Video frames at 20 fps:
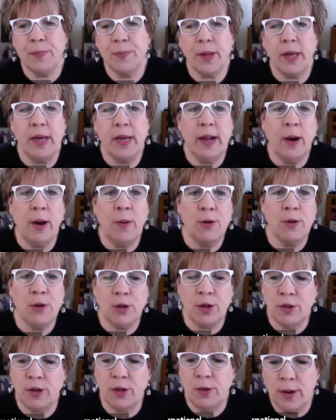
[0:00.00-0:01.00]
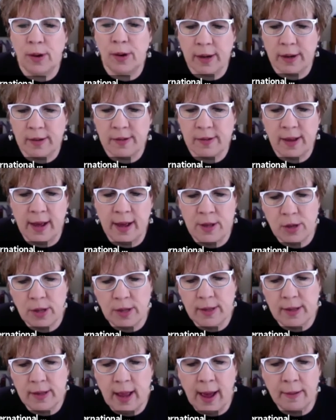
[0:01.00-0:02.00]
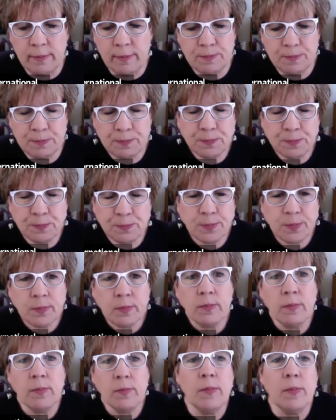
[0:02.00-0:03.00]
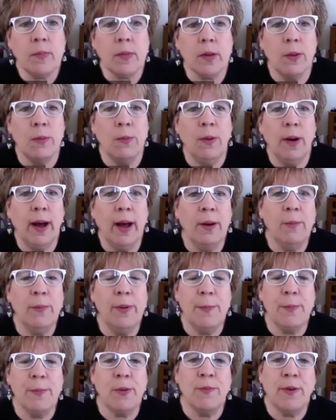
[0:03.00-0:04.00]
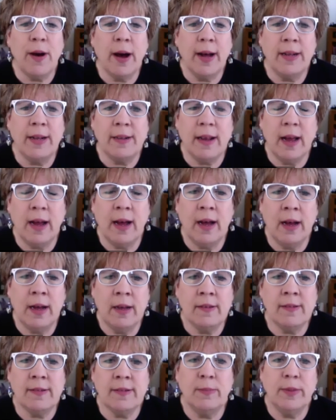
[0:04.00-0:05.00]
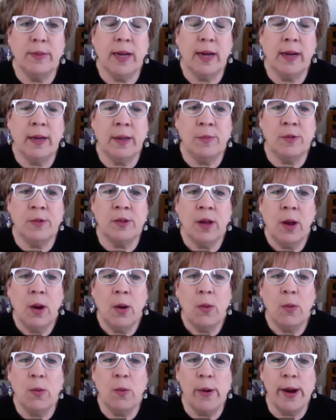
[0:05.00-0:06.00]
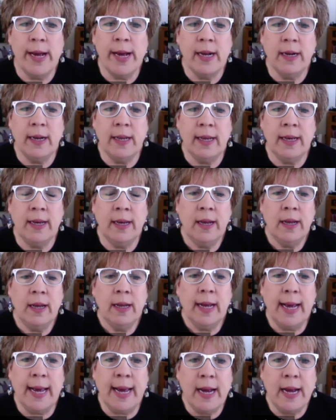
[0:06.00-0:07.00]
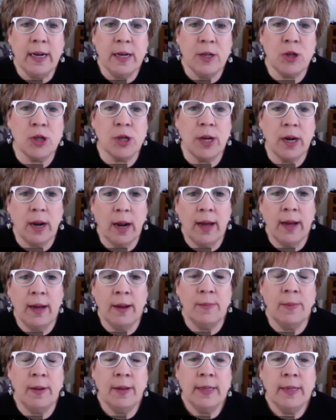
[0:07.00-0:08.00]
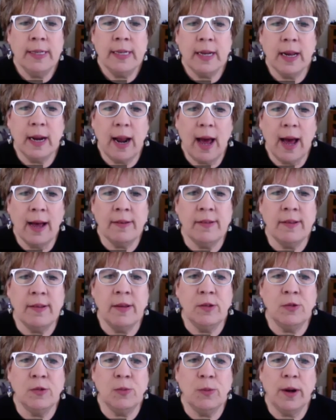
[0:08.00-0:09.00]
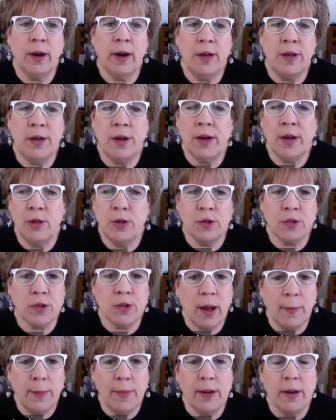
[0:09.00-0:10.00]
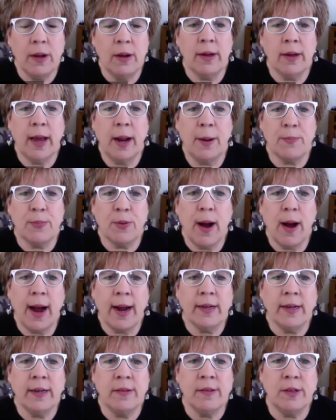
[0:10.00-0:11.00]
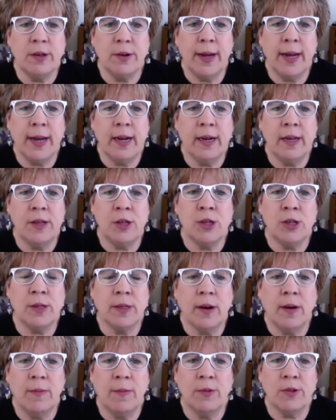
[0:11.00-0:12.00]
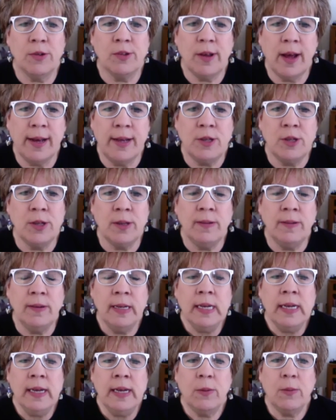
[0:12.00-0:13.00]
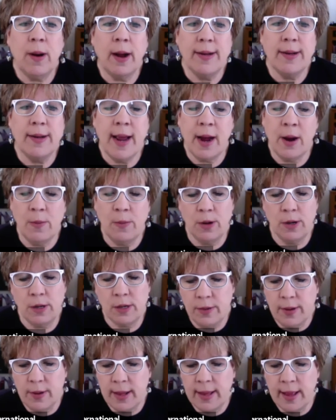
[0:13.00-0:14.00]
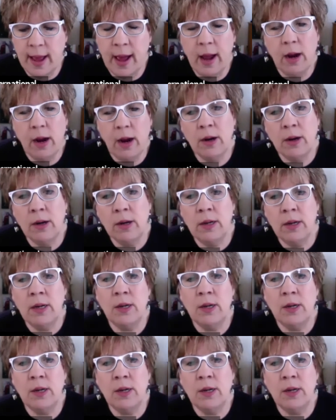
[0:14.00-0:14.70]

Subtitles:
you know, we're just an organization that we provide sometimes weekly English club classes where you can just come along and practice your English and conversation. Right now we're doing that on